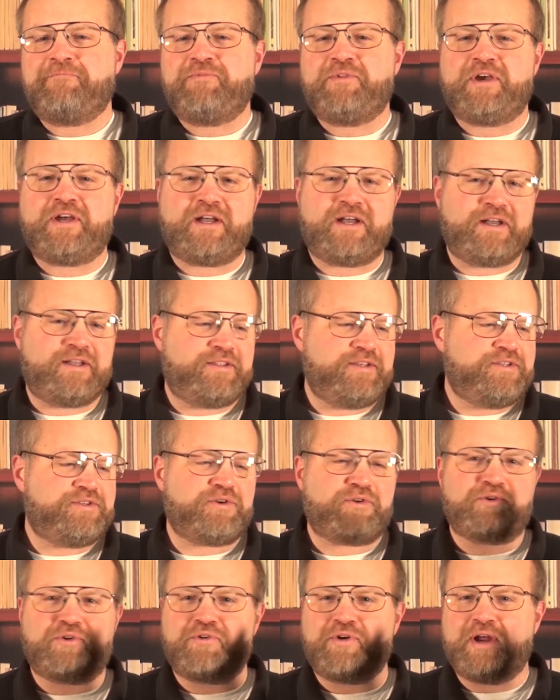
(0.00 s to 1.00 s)
Uh, these
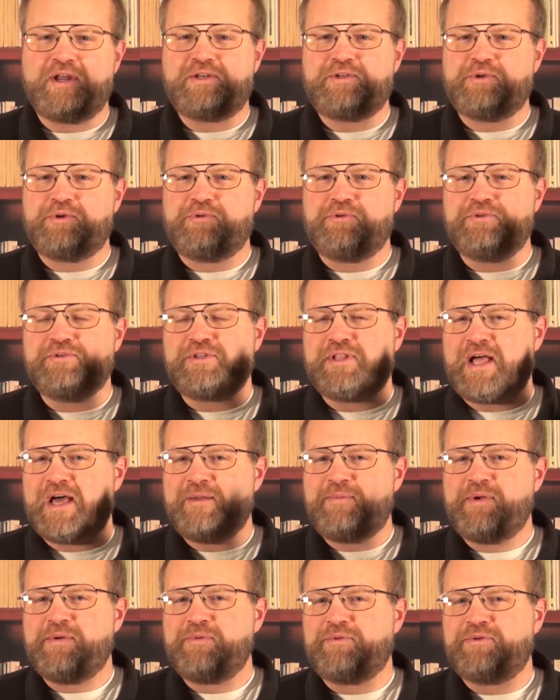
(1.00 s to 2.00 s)
are great tools. A
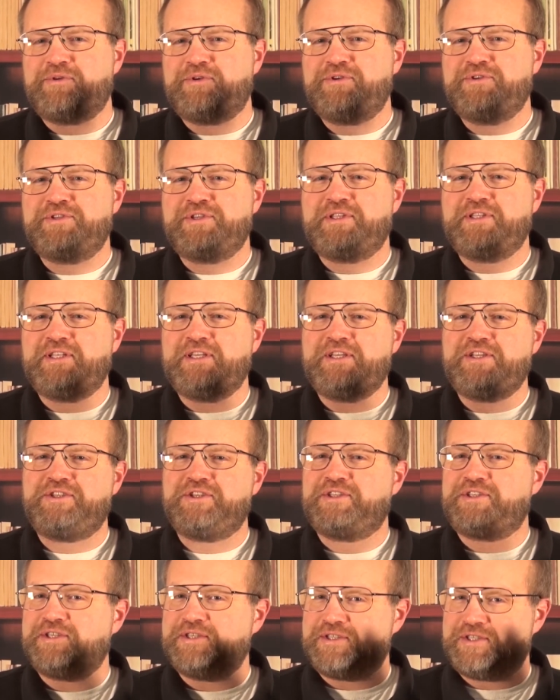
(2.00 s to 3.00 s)
lot of people are using these
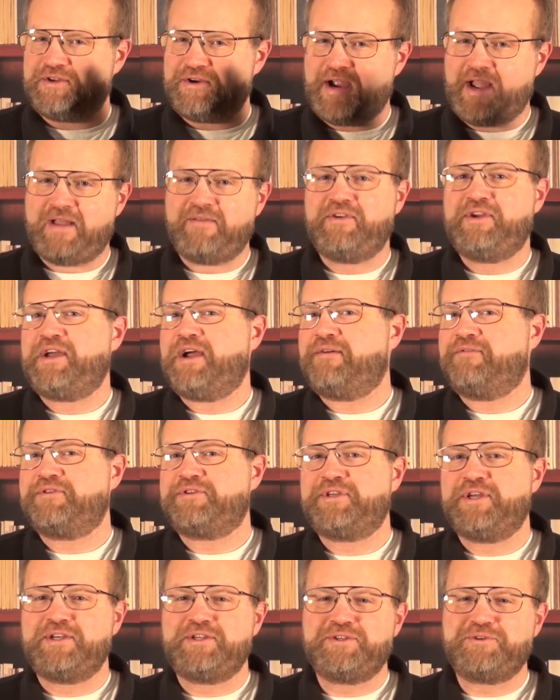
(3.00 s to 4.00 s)
just as they're having
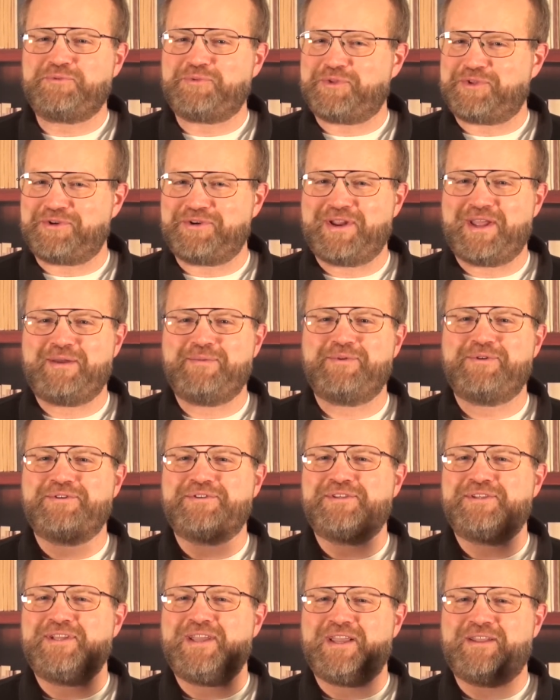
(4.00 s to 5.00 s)
conversations with their
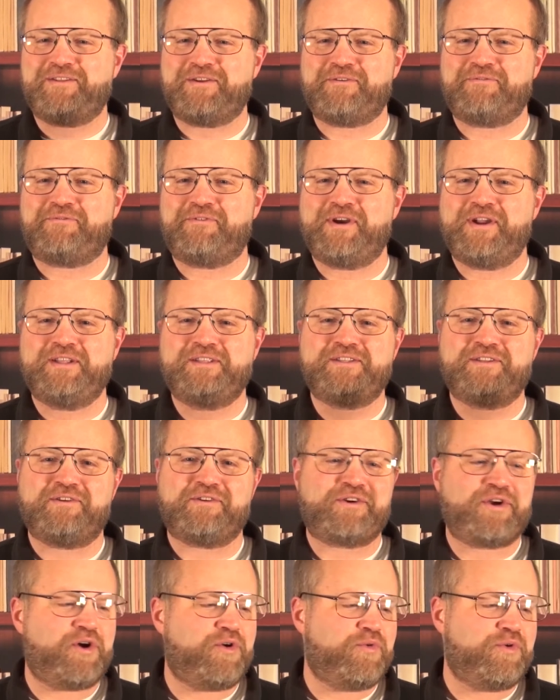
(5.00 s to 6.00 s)
neighbors and their friends and
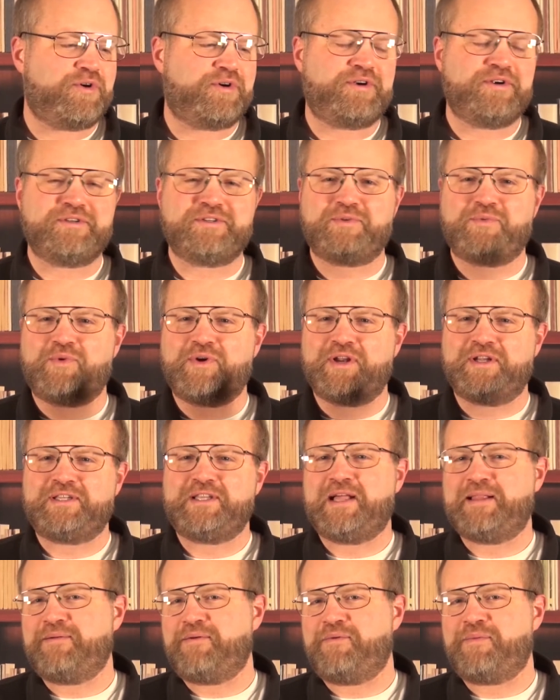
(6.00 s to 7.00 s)
their coworkers and want
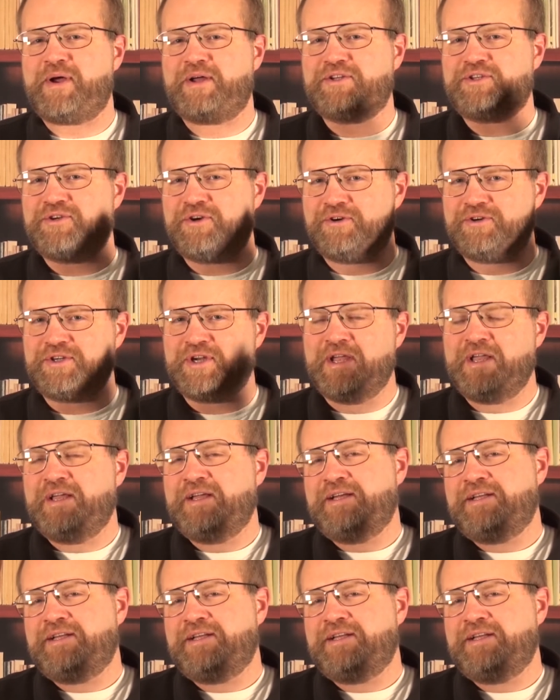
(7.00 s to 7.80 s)
to tell them about church.